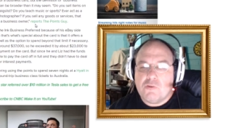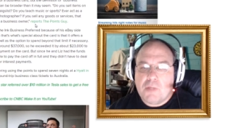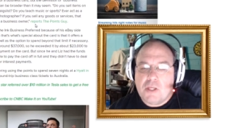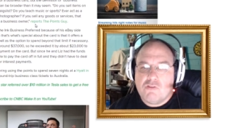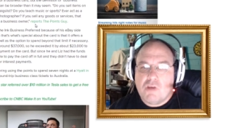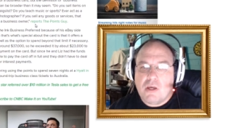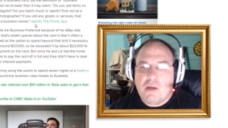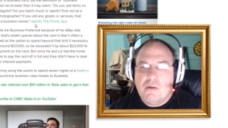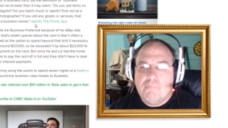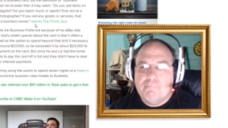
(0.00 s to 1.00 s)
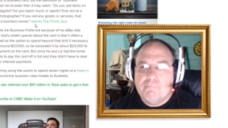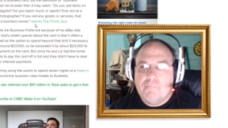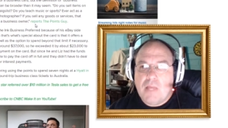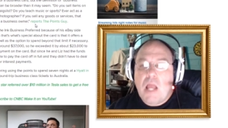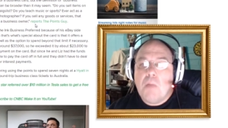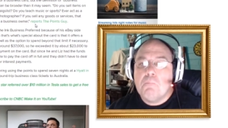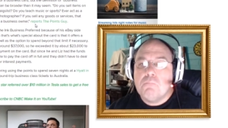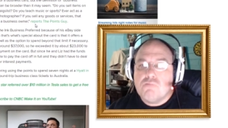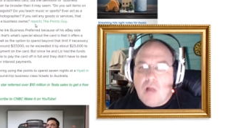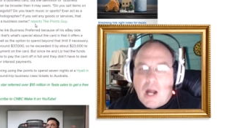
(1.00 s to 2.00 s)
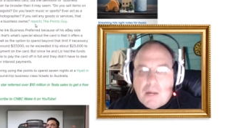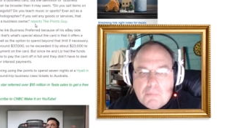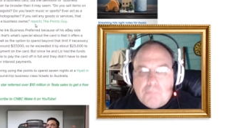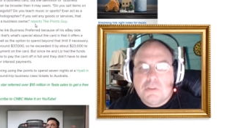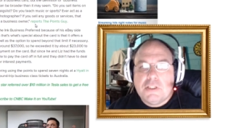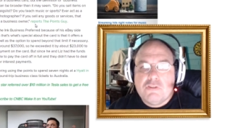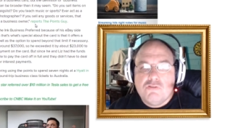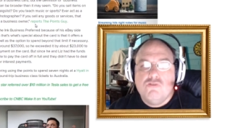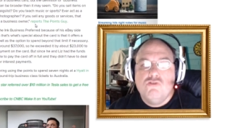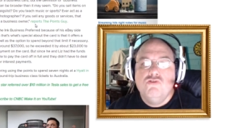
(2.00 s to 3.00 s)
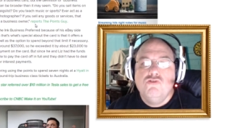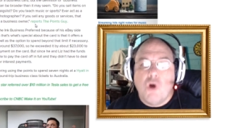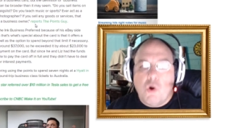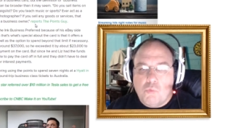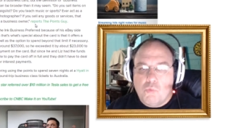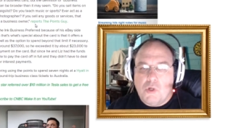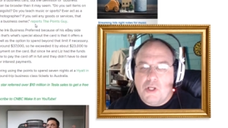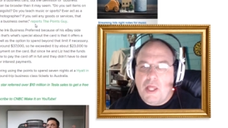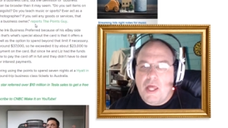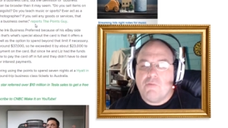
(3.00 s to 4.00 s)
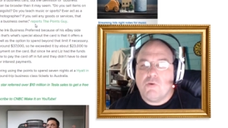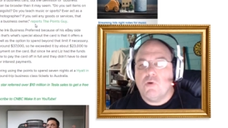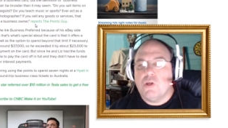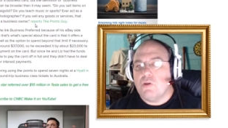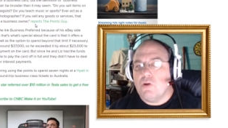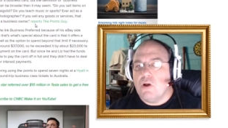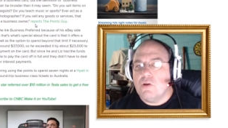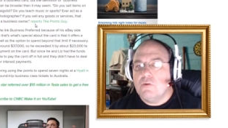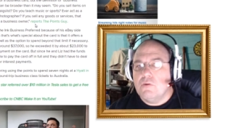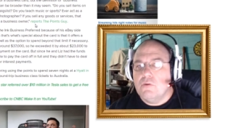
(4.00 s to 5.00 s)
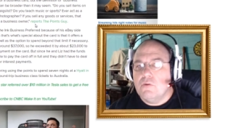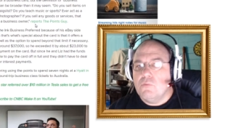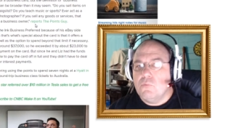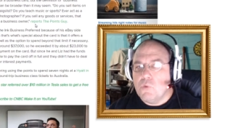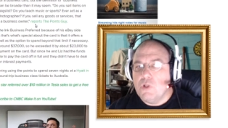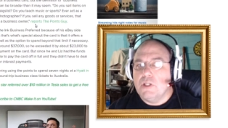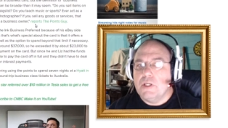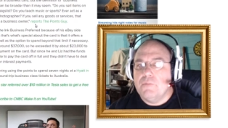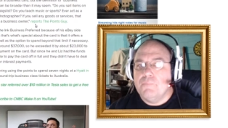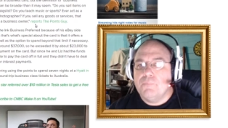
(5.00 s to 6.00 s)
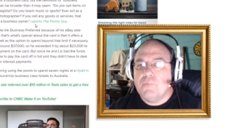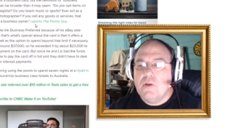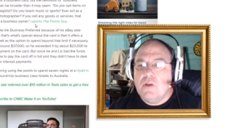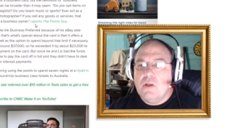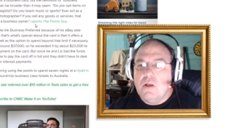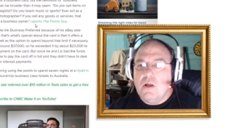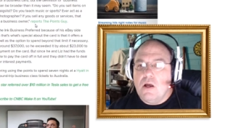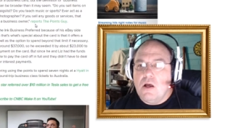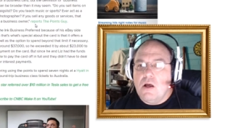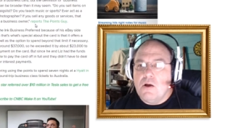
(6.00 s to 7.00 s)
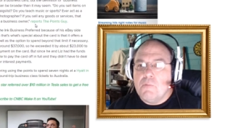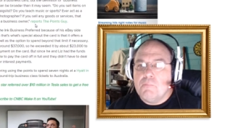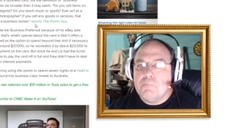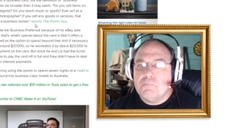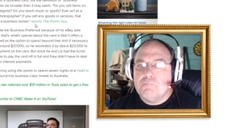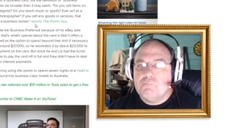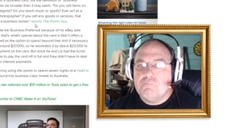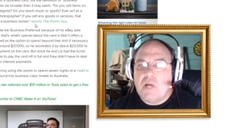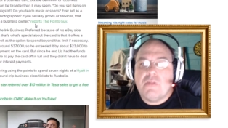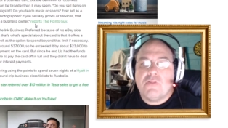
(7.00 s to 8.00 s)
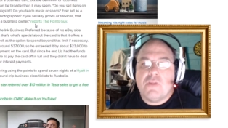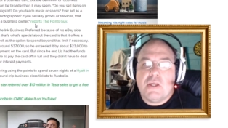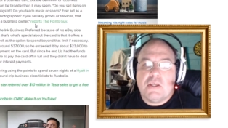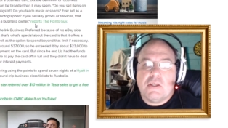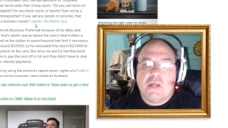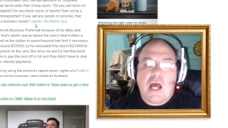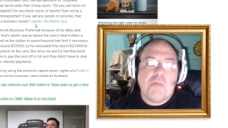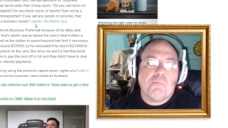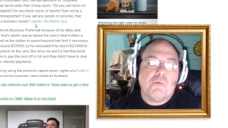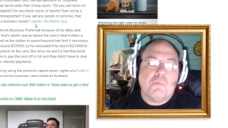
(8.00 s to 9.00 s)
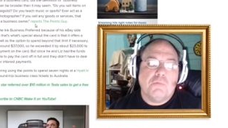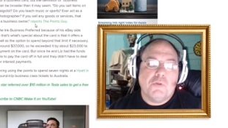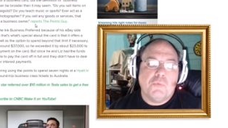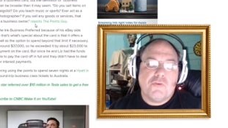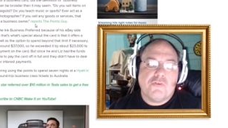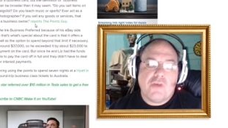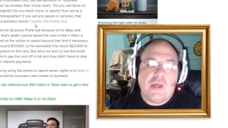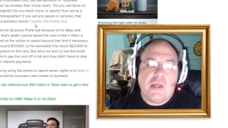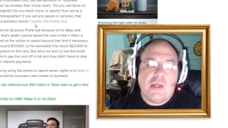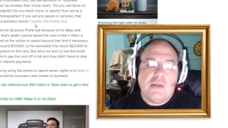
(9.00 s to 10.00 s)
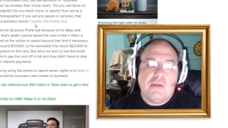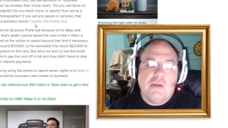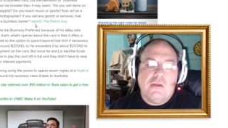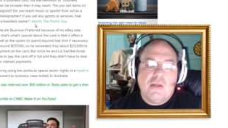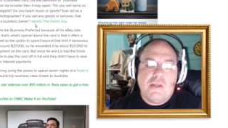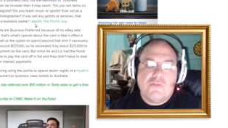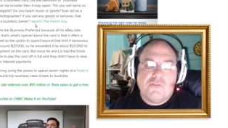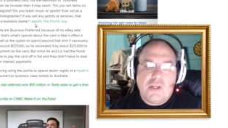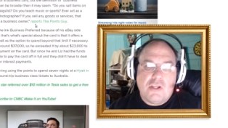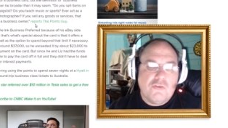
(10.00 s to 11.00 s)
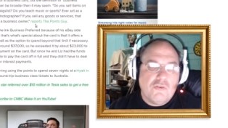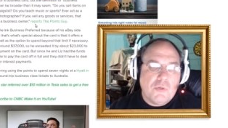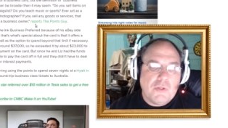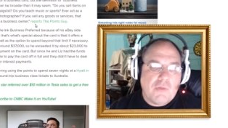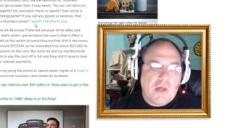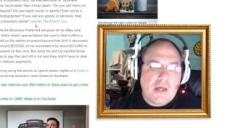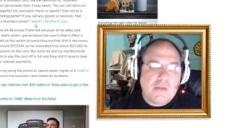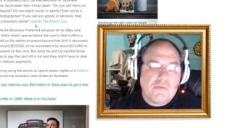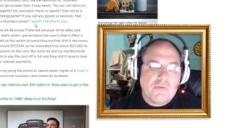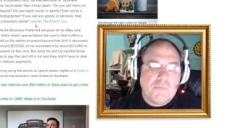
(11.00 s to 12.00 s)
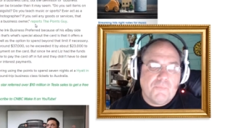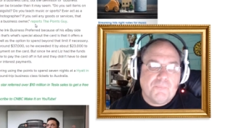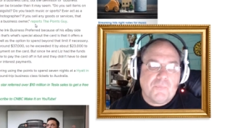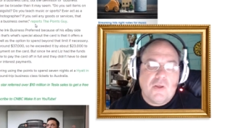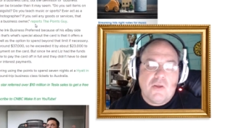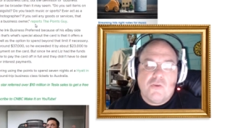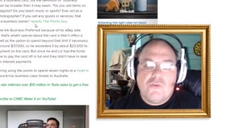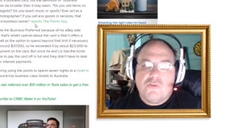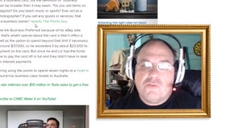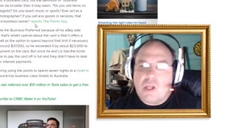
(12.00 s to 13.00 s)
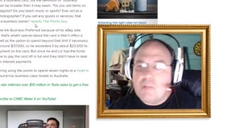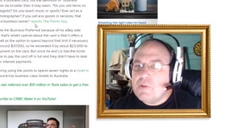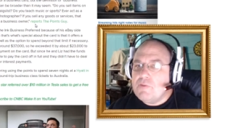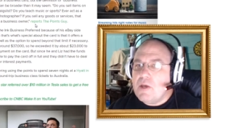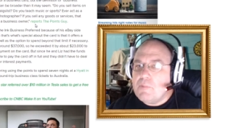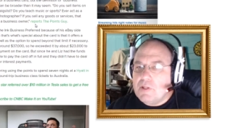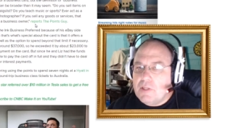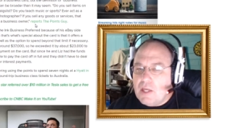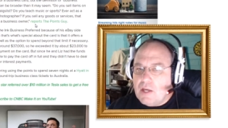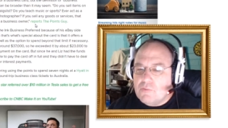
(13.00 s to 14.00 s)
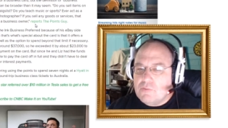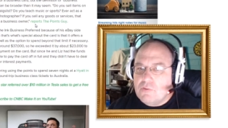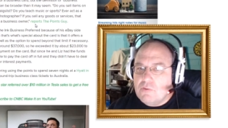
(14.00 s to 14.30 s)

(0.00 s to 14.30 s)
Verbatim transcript: paycheck, probably don't want to have a credit card, really. Um, my thing, I probably would say instead of doing that, set up a debit account